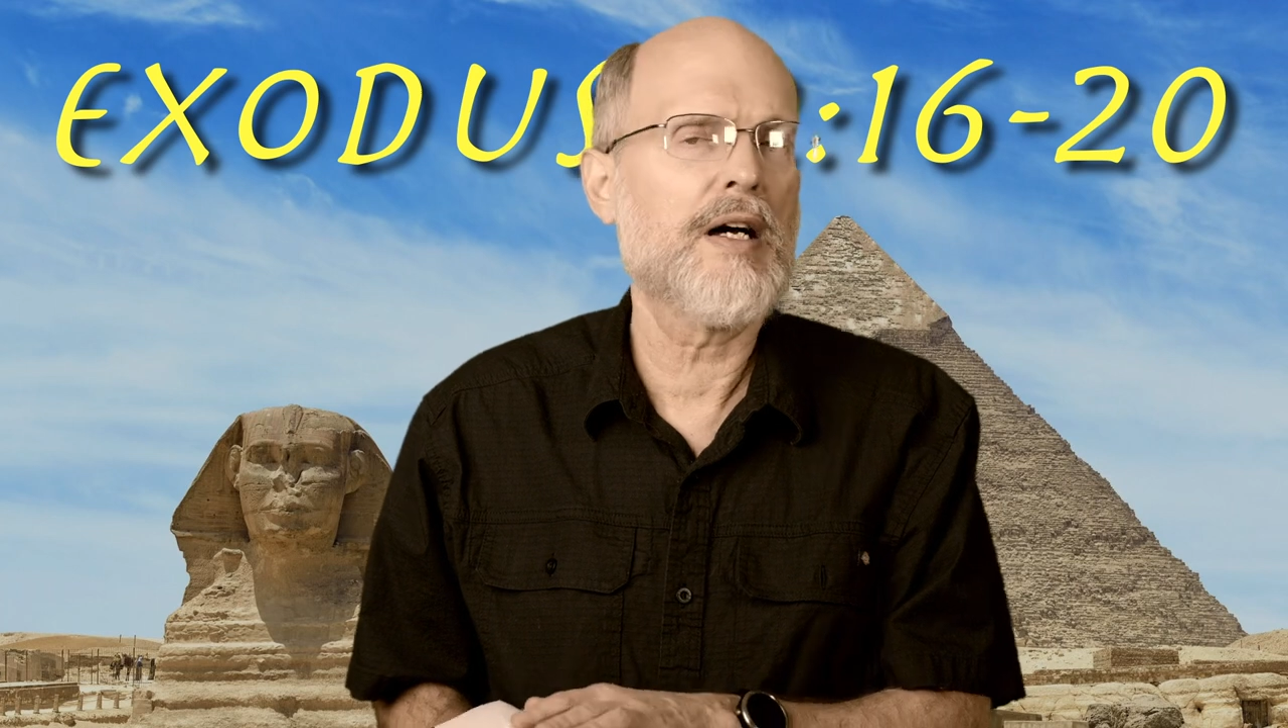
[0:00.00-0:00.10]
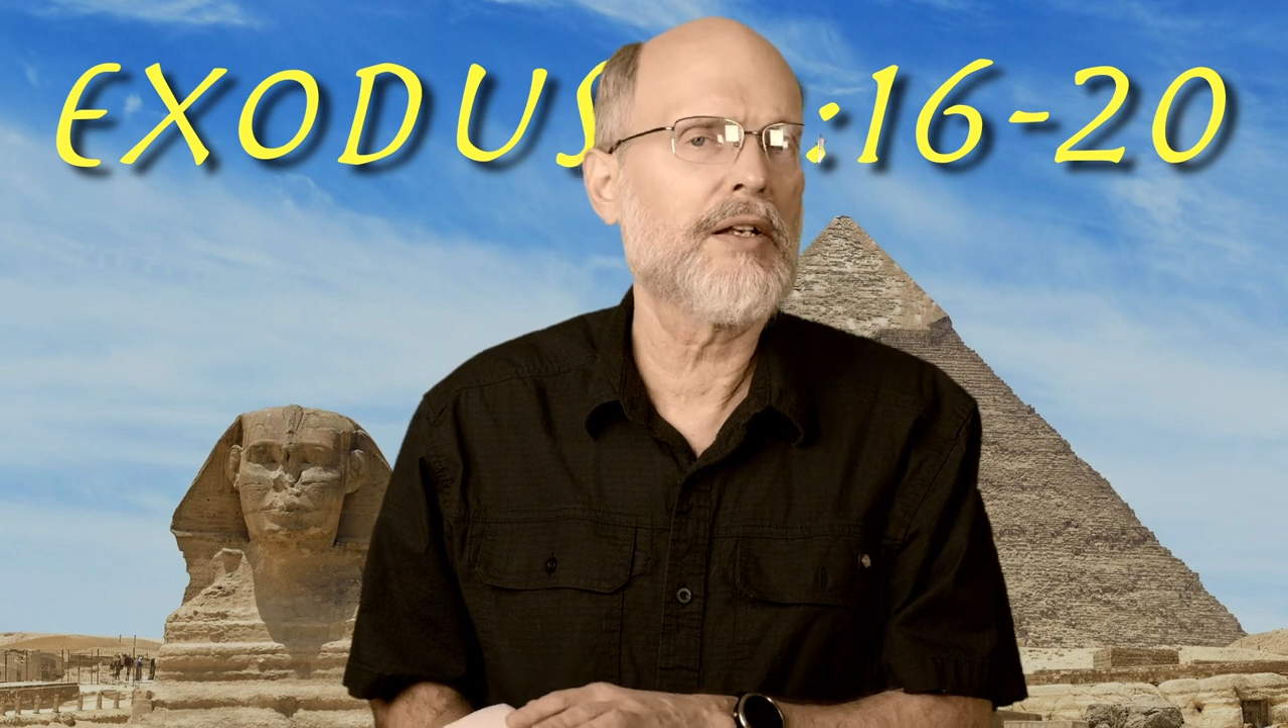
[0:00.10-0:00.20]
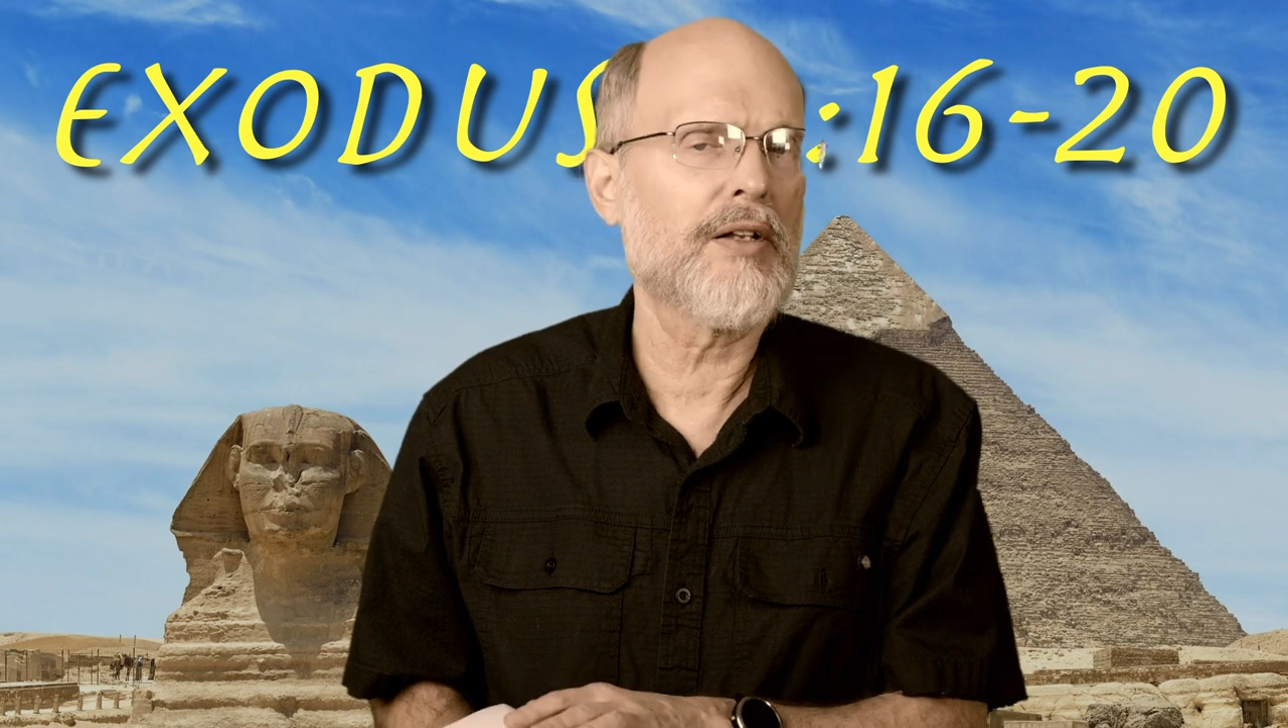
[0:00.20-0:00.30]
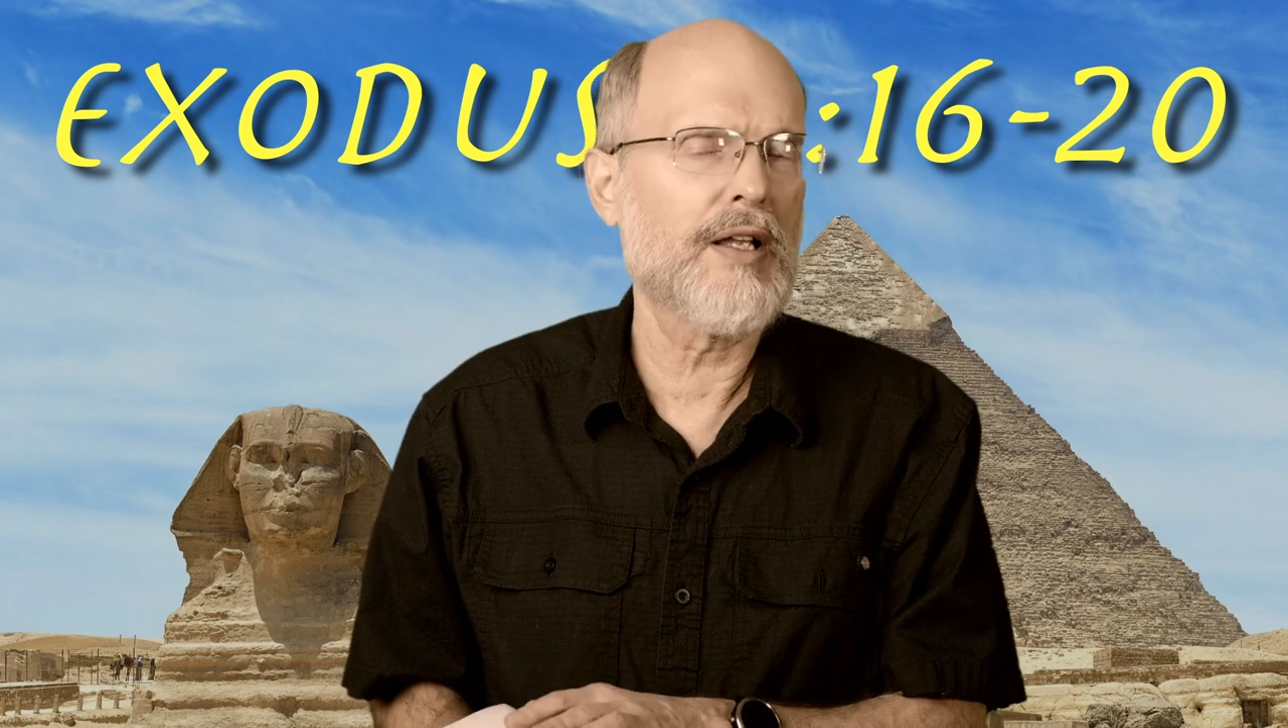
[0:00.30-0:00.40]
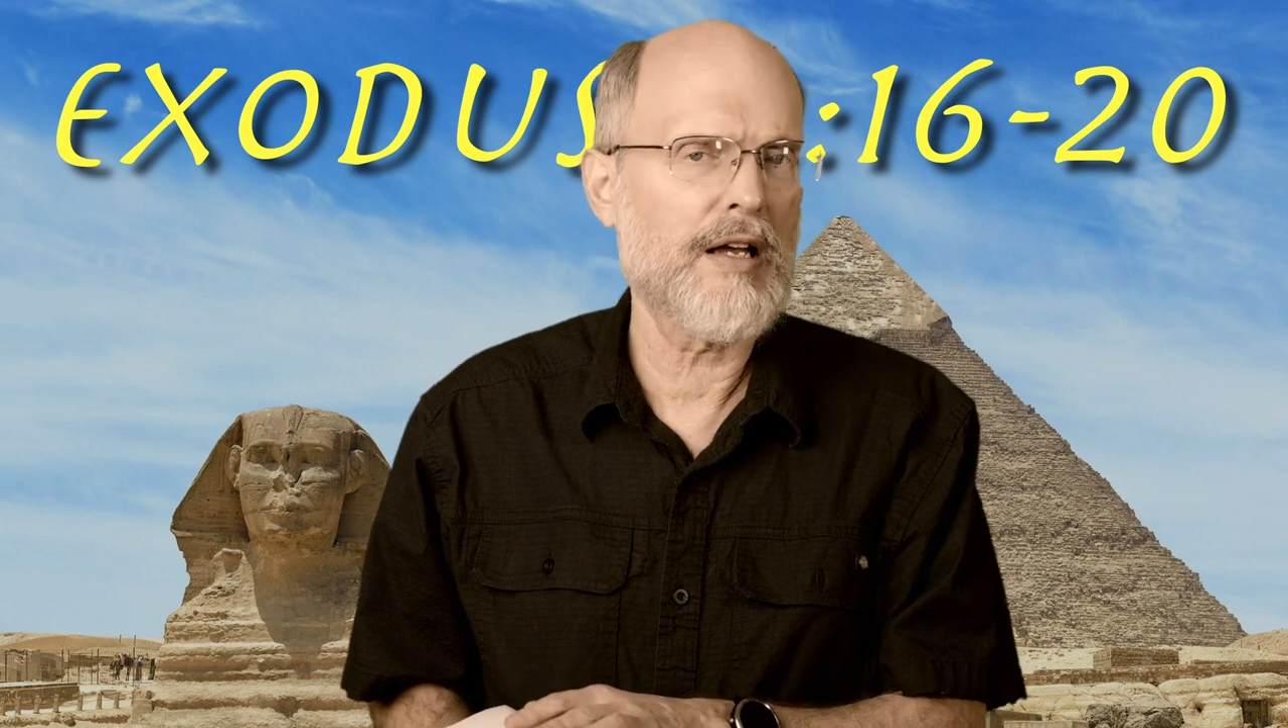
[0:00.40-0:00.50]

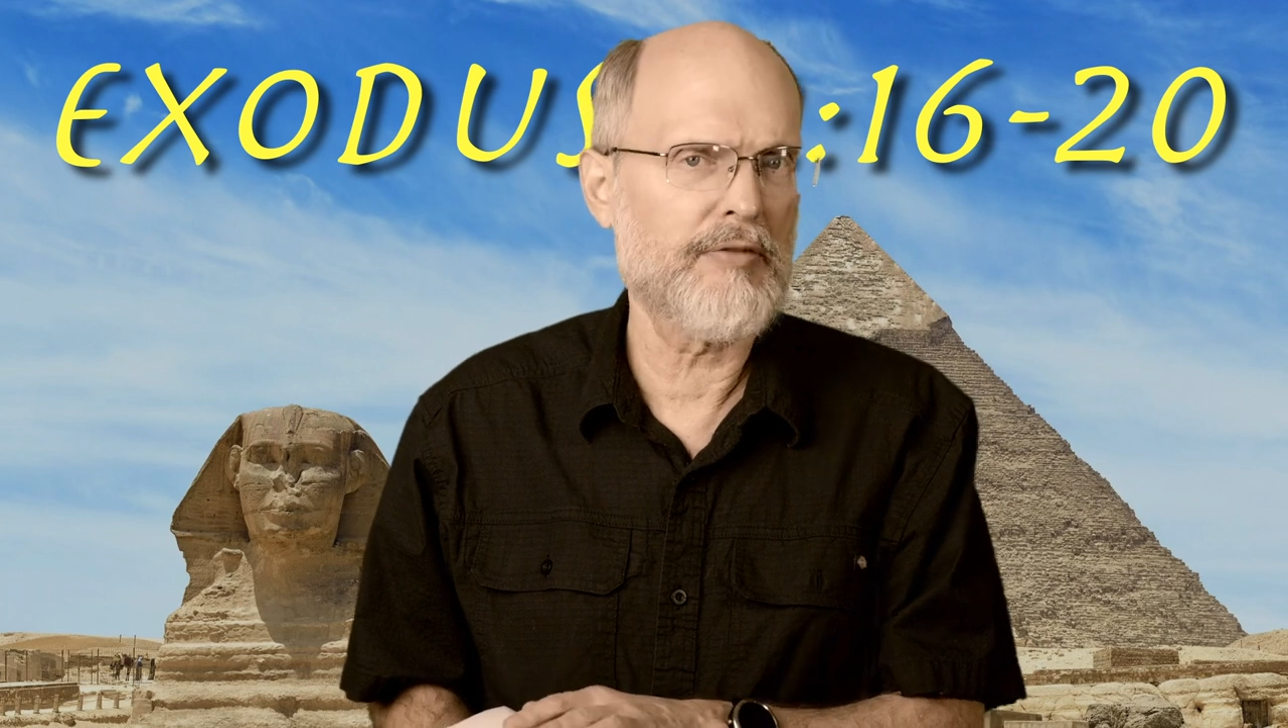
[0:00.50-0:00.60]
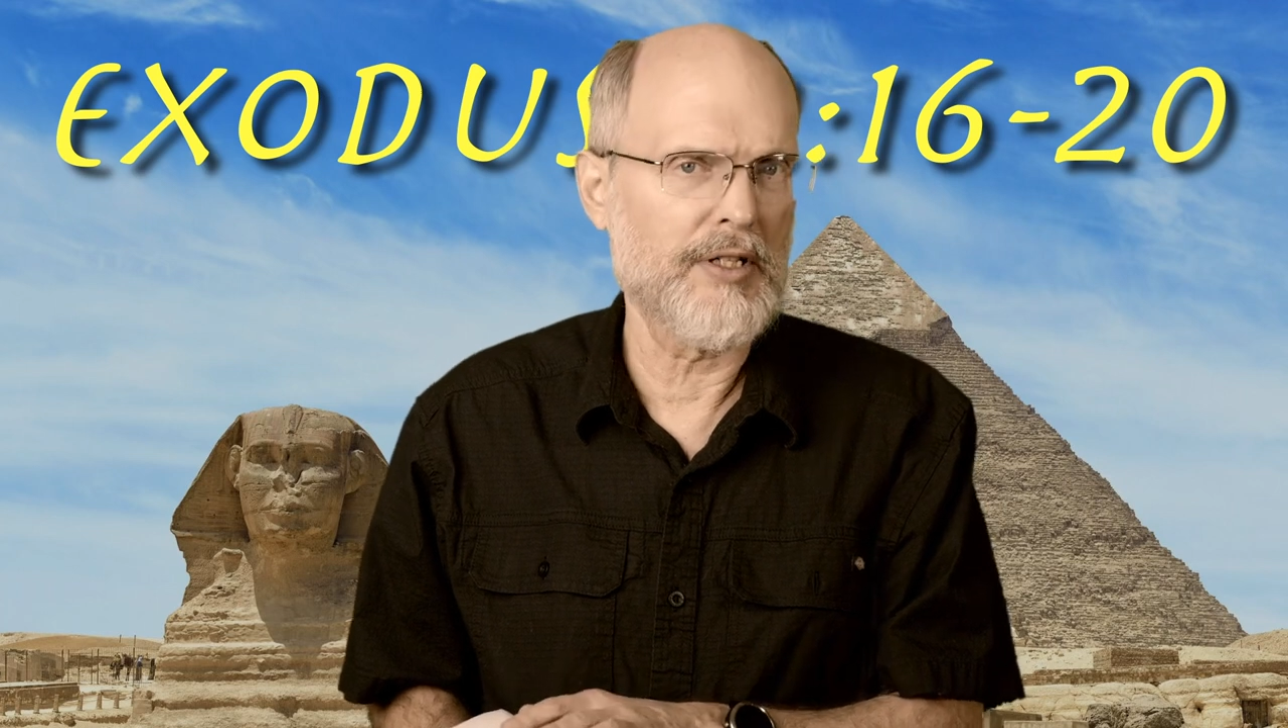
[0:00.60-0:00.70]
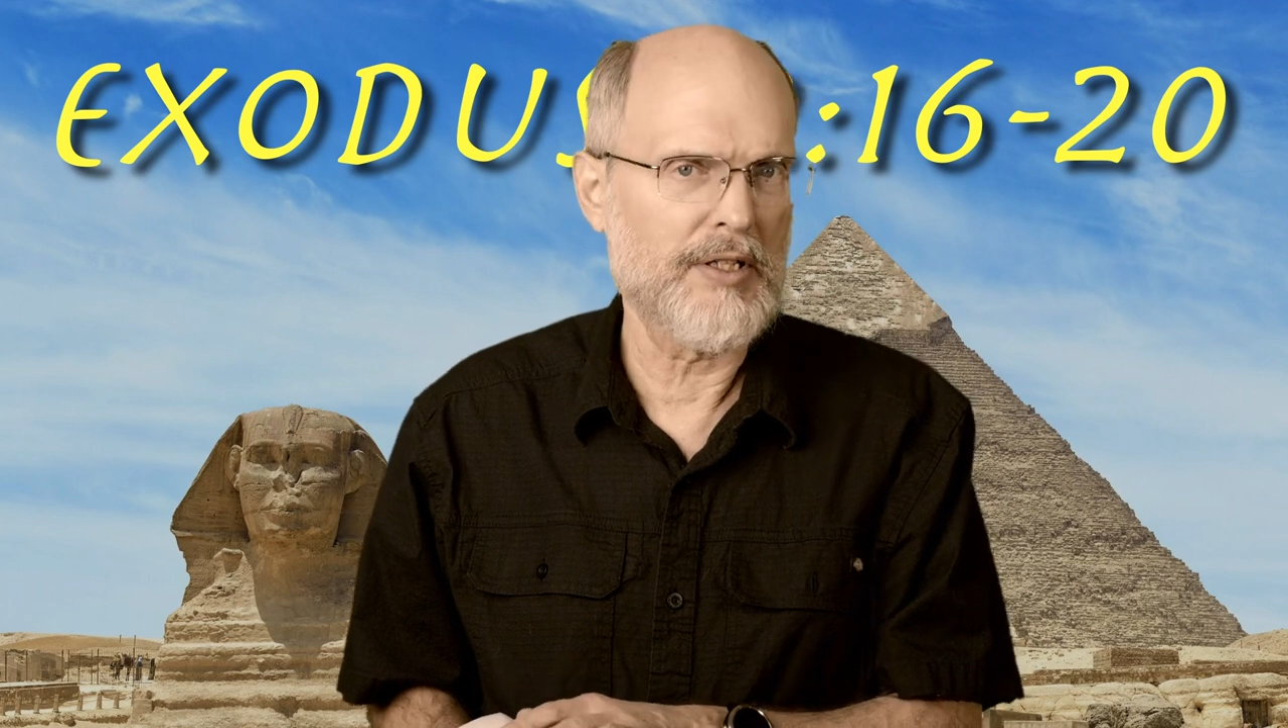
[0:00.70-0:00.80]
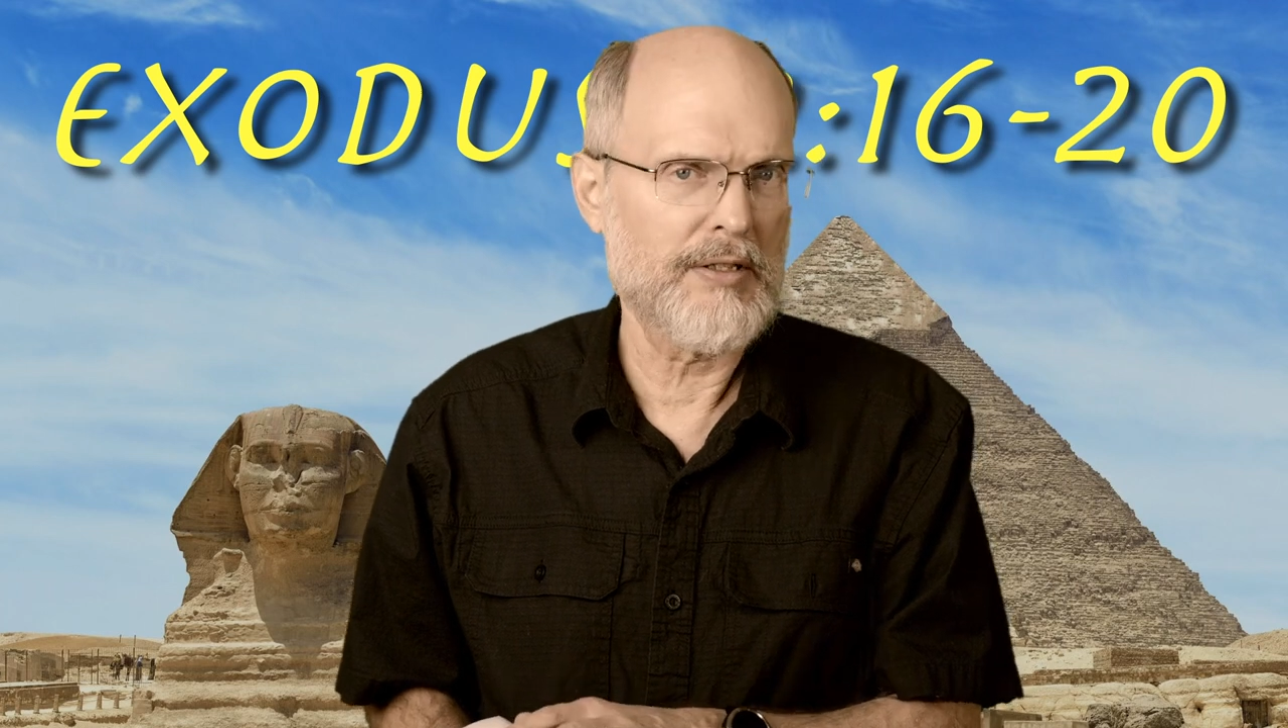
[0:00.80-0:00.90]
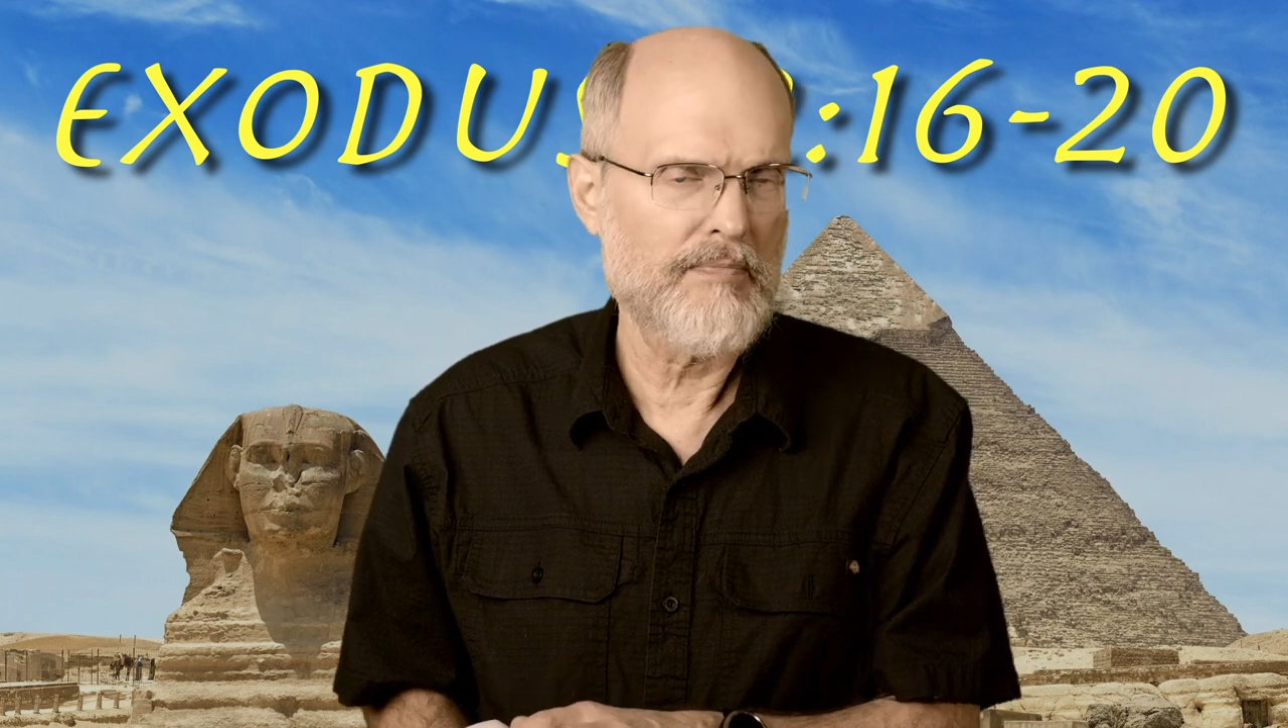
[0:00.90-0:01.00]

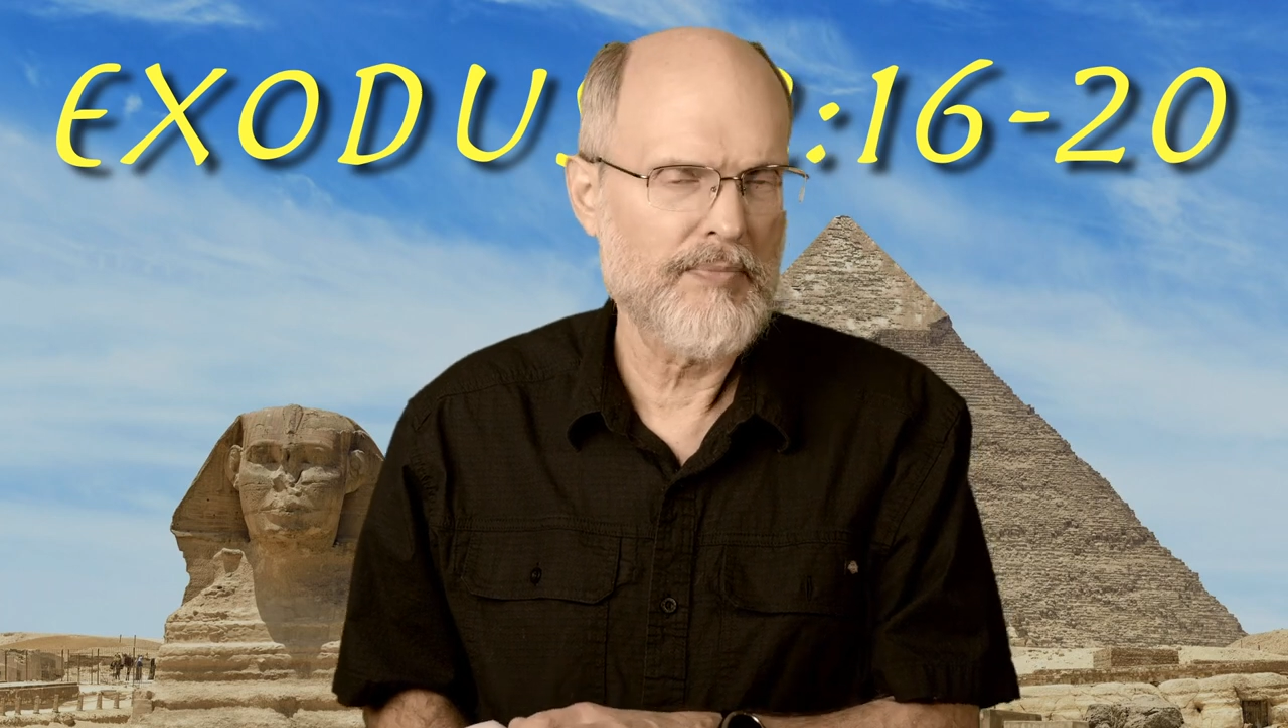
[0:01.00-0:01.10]
unleavened.